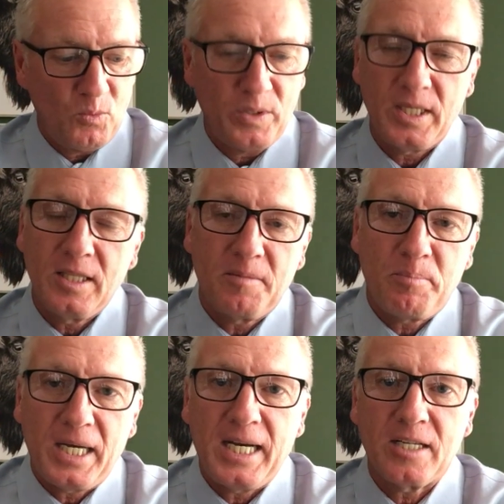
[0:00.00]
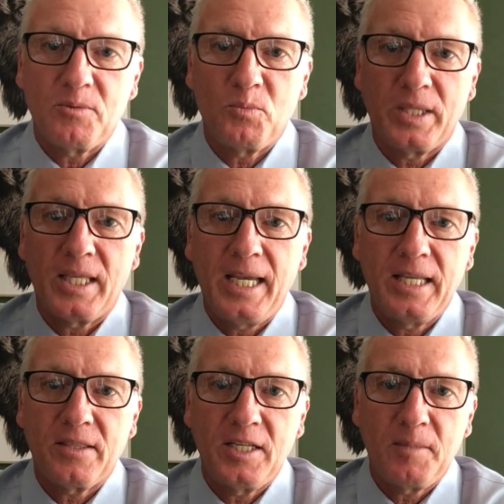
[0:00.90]
within the Partner with
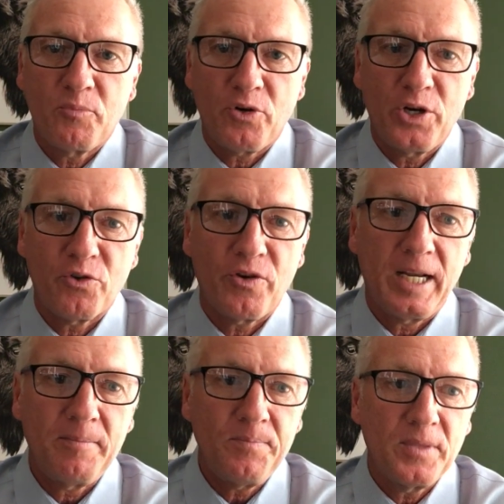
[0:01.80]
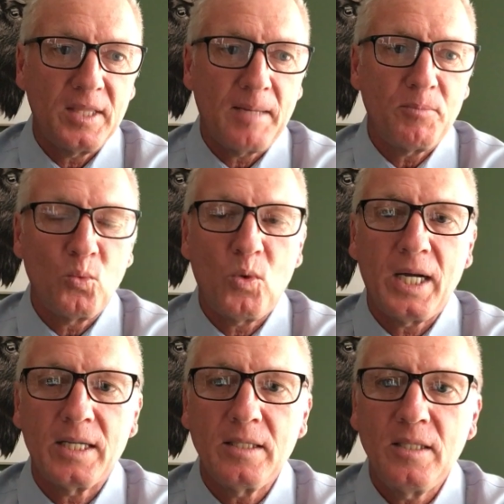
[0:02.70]
Anthony program. Number
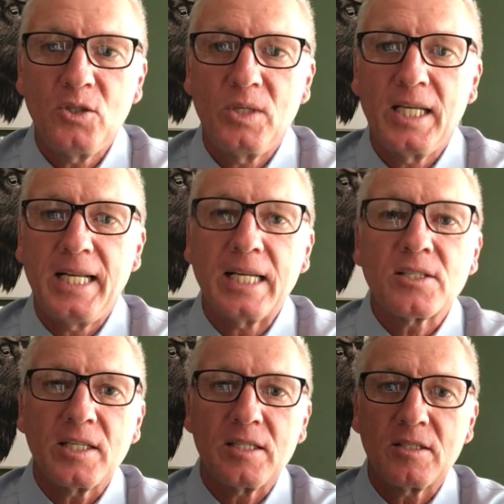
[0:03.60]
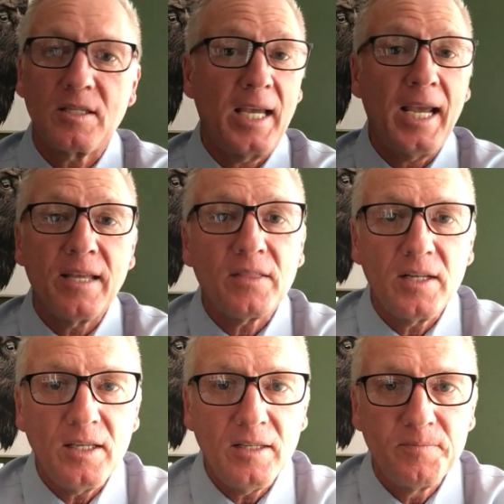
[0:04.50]
one, you get access to
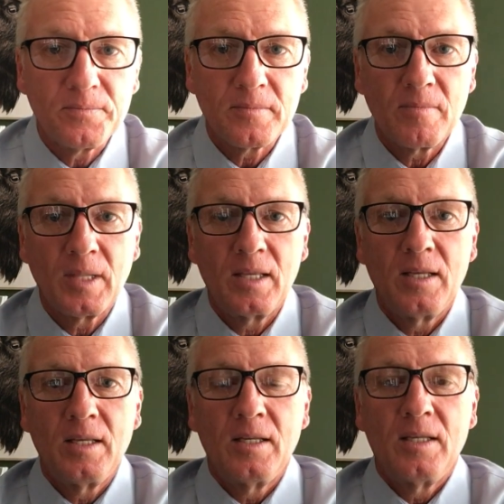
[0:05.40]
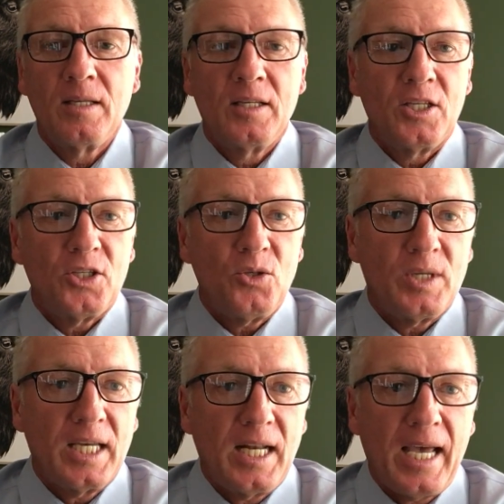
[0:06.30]
Anthony. You
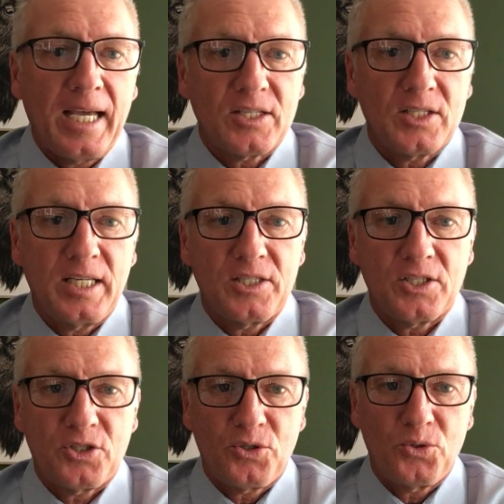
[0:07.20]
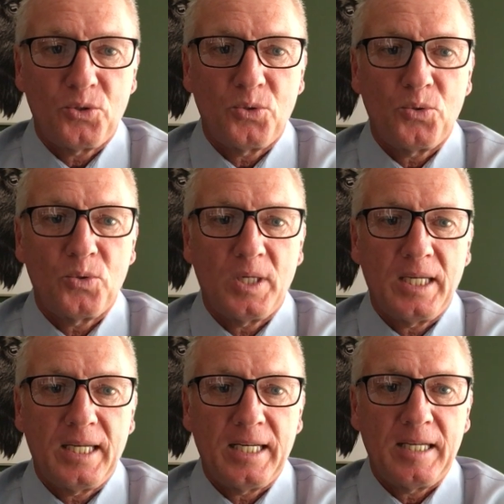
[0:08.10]
get access to
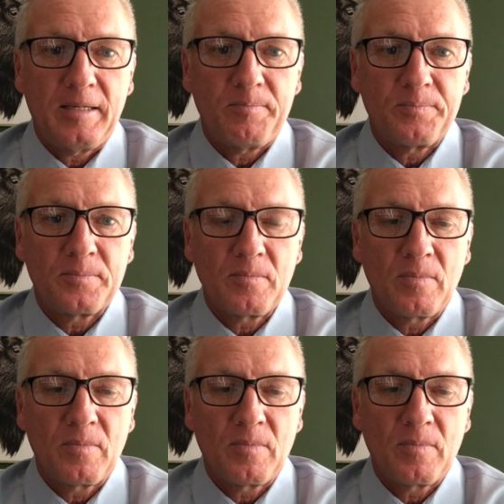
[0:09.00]
Sean